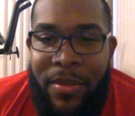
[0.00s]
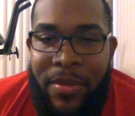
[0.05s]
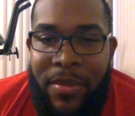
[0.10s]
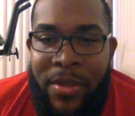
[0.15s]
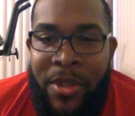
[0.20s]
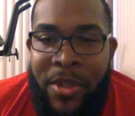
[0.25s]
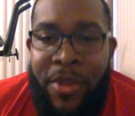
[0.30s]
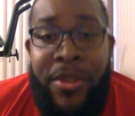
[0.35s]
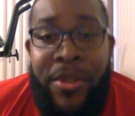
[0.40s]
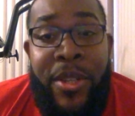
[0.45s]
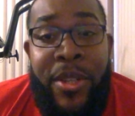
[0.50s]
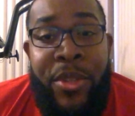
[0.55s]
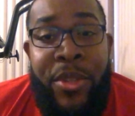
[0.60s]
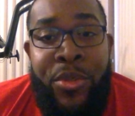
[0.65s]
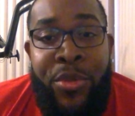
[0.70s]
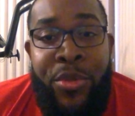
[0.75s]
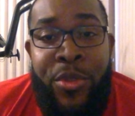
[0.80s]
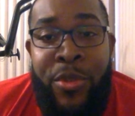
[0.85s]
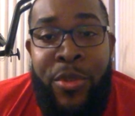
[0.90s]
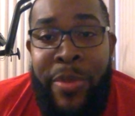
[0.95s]
searching
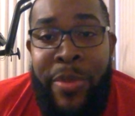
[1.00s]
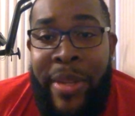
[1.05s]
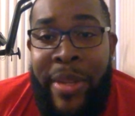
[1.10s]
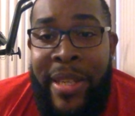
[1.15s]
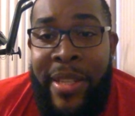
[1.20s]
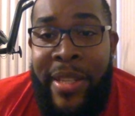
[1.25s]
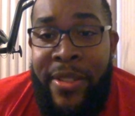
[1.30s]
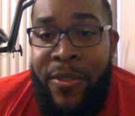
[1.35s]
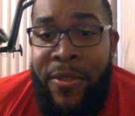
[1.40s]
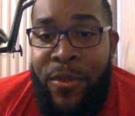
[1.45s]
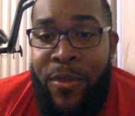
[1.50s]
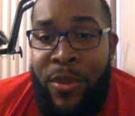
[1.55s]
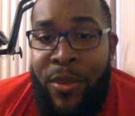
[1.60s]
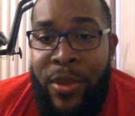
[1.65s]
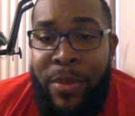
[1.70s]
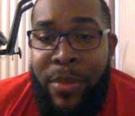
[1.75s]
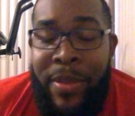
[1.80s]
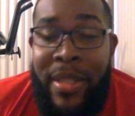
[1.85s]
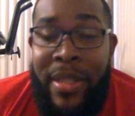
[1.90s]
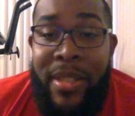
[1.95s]
through Uber Eats for
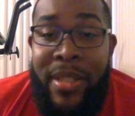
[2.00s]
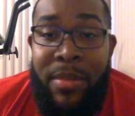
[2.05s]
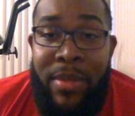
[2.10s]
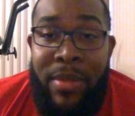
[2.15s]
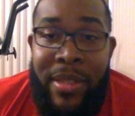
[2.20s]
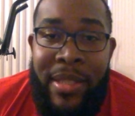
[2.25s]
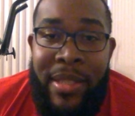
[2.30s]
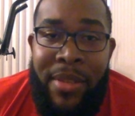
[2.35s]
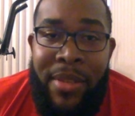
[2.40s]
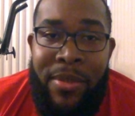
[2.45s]
the pizza place